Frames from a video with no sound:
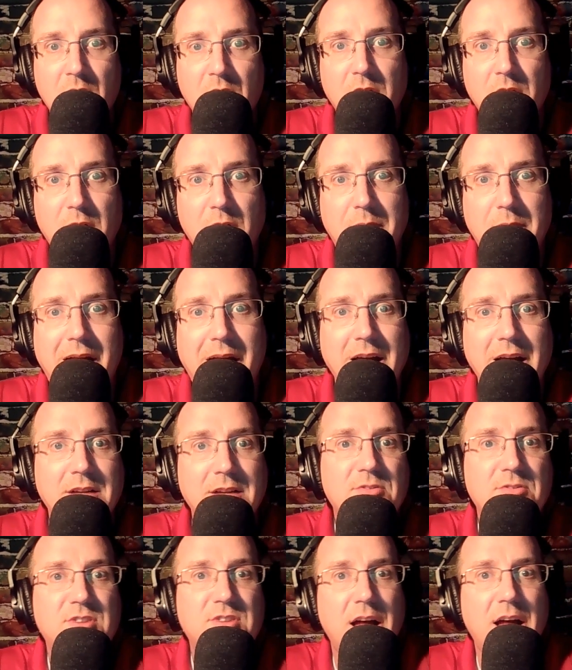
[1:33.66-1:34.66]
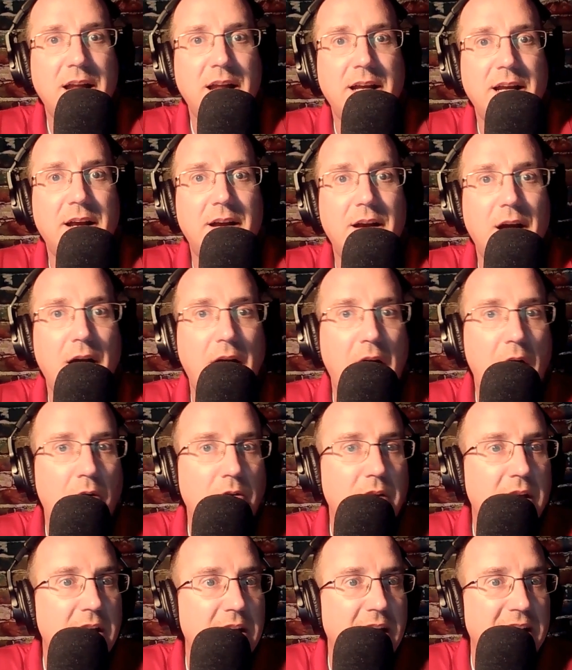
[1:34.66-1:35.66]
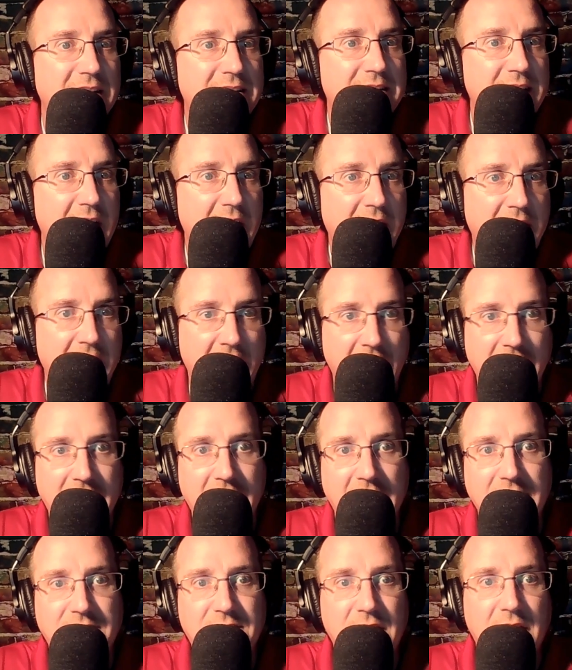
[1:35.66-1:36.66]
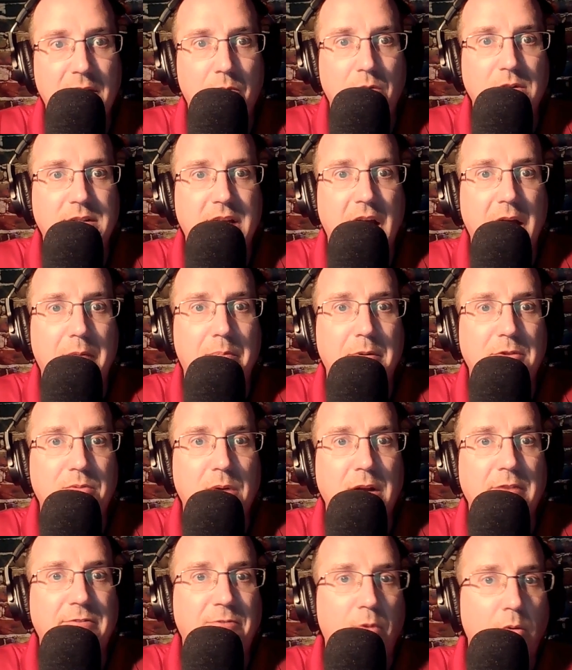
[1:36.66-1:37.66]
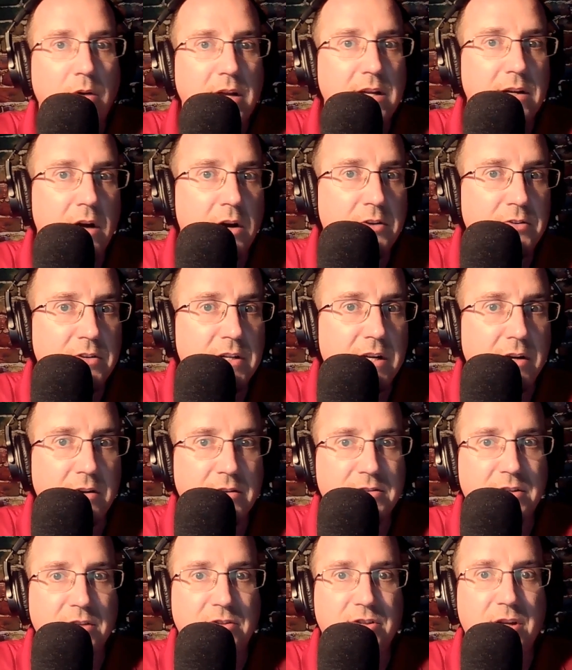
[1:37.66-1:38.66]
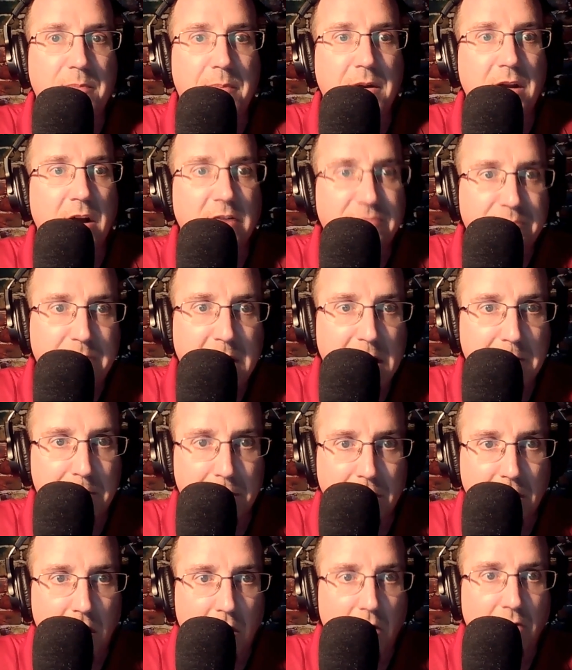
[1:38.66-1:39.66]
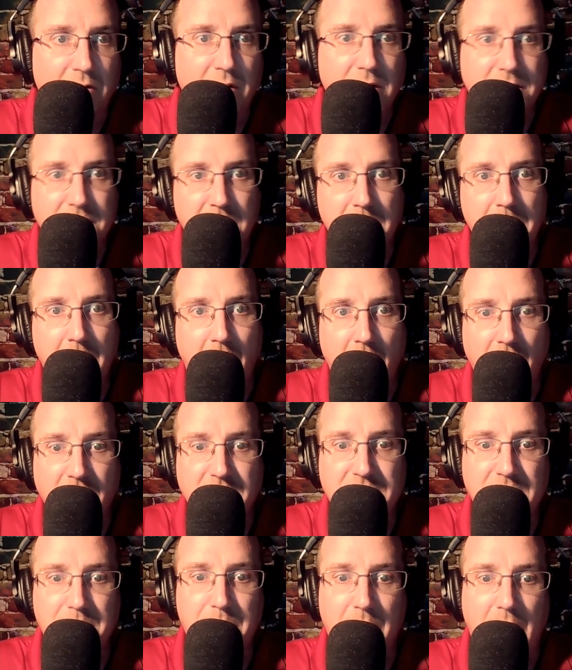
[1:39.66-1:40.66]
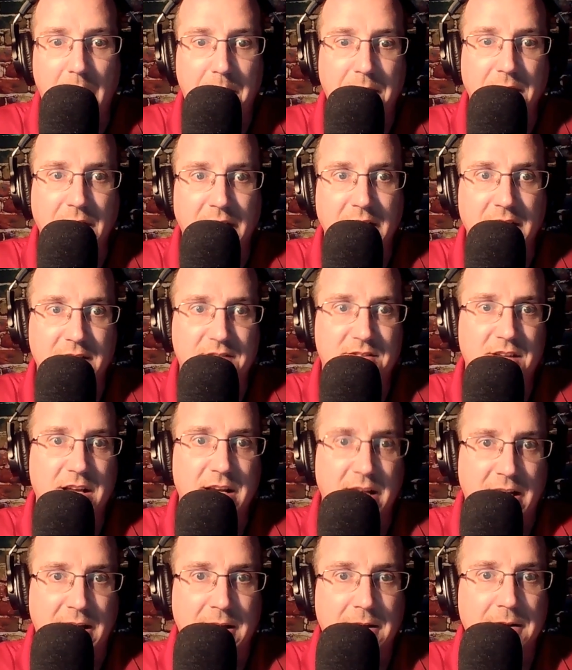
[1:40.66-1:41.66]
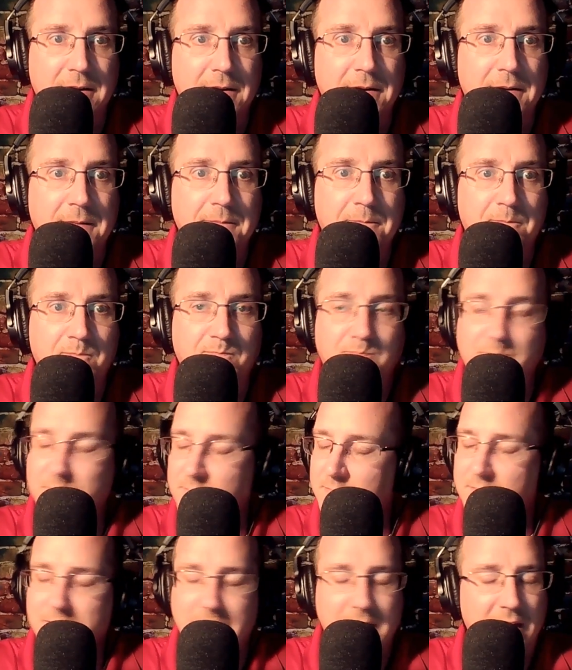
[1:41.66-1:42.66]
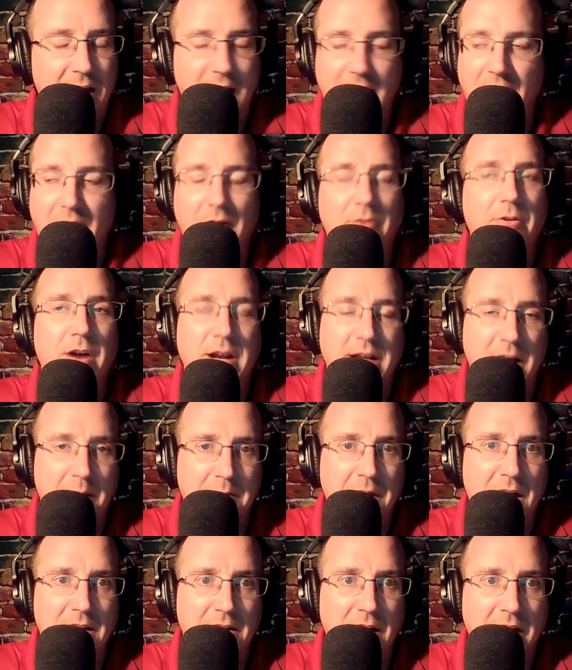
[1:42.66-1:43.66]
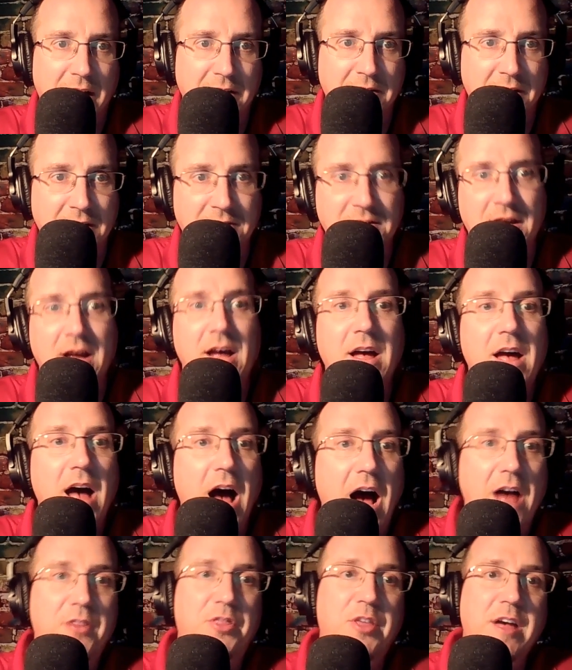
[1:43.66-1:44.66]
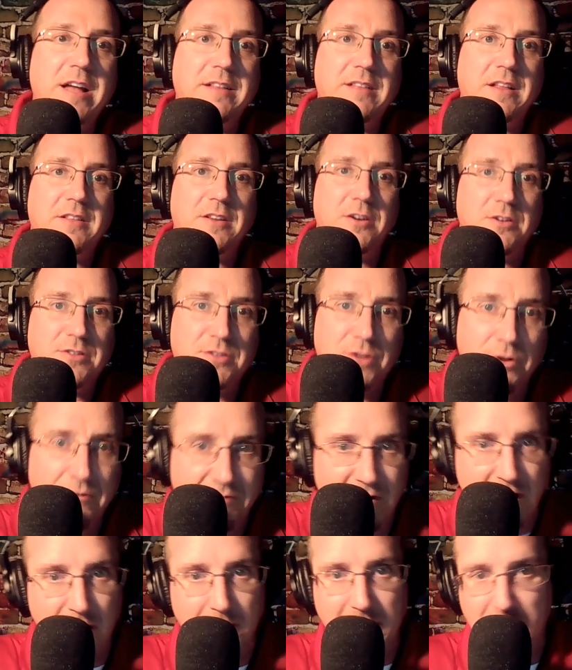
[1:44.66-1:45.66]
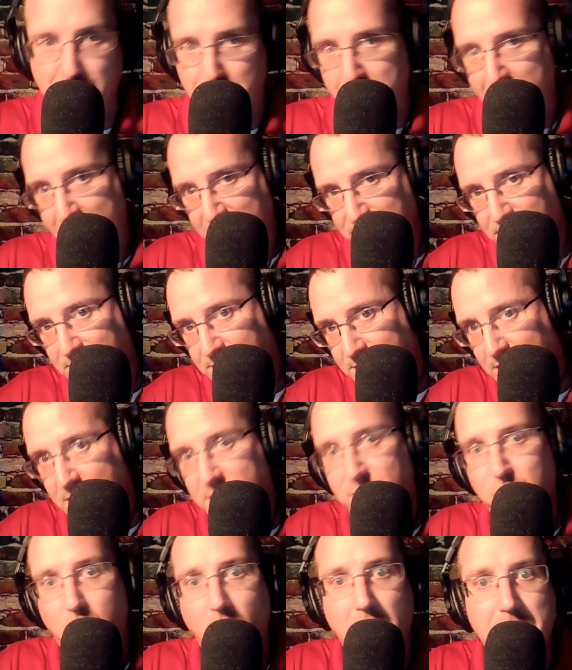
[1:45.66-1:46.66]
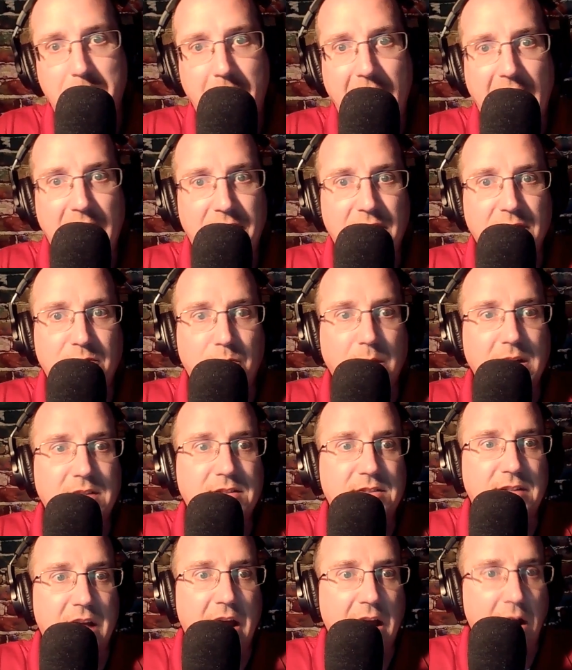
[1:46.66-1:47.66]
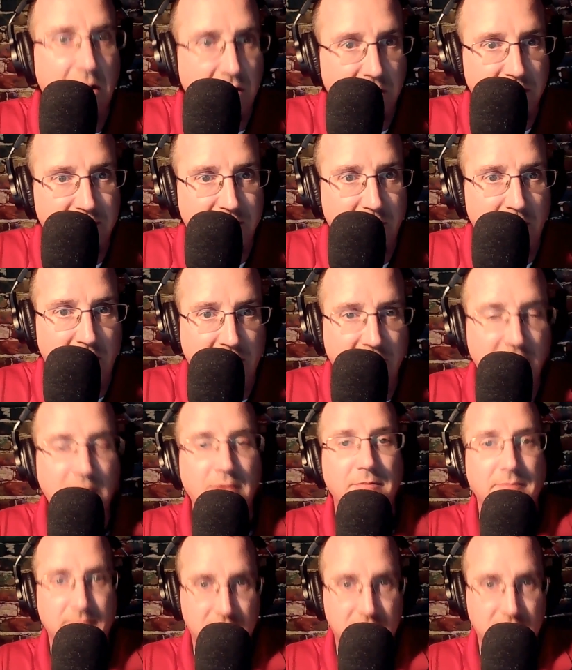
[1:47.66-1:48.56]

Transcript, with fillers: could begin setting out in a decade and said it would take between 40 and 100 years to ship enough people over to Mars to populate a city. Already, I'm not liking this. I think that there's two fundamental paths, he says. One path is we stay on Earth forever,